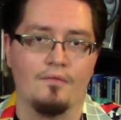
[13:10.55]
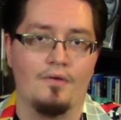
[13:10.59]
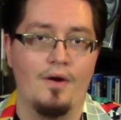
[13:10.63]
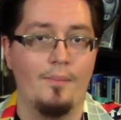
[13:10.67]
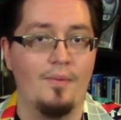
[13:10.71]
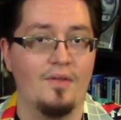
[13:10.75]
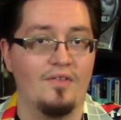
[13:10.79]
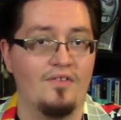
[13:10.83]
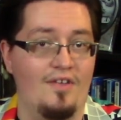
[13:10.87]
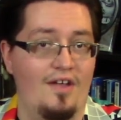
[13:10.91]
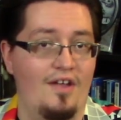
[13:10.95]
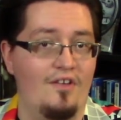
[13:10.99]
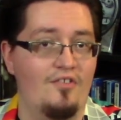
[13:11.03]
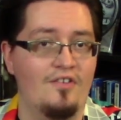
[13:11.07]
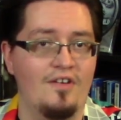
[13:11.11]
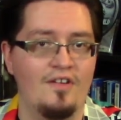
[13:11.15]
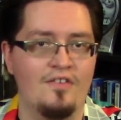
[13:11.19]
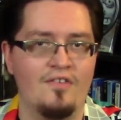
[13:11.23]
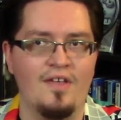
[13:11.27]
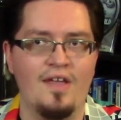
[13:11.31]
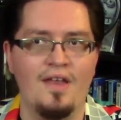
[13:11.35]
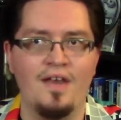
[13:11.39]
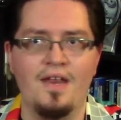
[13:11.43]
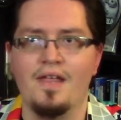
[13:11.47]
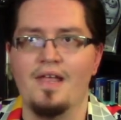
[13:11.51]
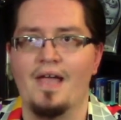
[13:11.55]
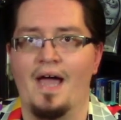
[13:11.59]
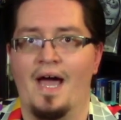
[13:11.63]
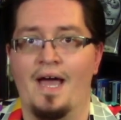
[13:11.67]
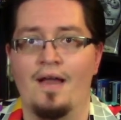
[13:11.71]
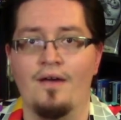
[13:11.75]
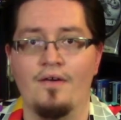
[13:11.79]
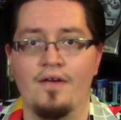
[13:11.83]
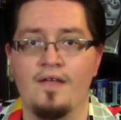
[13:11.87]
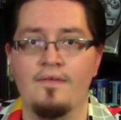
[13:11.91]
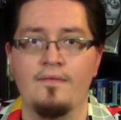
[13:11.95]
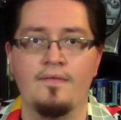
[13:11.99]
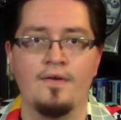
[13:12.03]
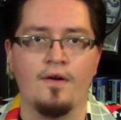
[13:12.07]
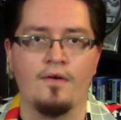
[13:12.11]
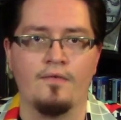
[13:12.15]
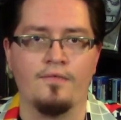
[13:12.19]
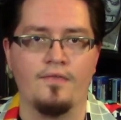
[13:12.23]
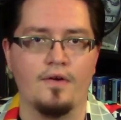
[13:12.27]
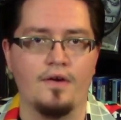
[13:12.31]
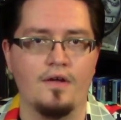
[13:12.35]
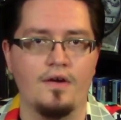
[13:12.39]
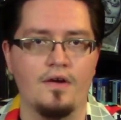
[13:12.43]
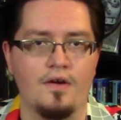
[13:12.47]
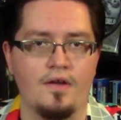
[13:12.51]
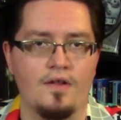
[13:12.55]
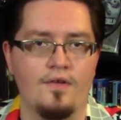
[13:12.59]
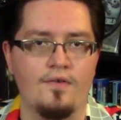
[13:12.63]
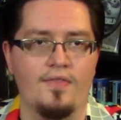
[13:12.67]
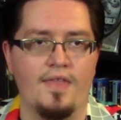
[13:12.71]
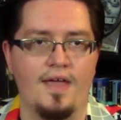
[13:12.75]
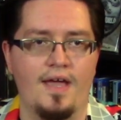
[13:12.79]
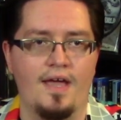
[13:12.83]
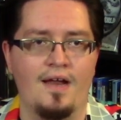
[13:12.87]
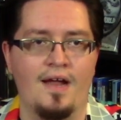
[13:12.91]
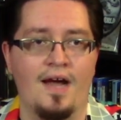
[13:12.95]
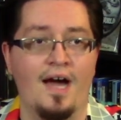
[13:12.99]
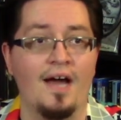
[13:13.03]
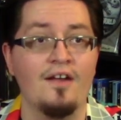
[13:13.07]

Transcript: reputation it's getting, I don't even know if they're gonna do that.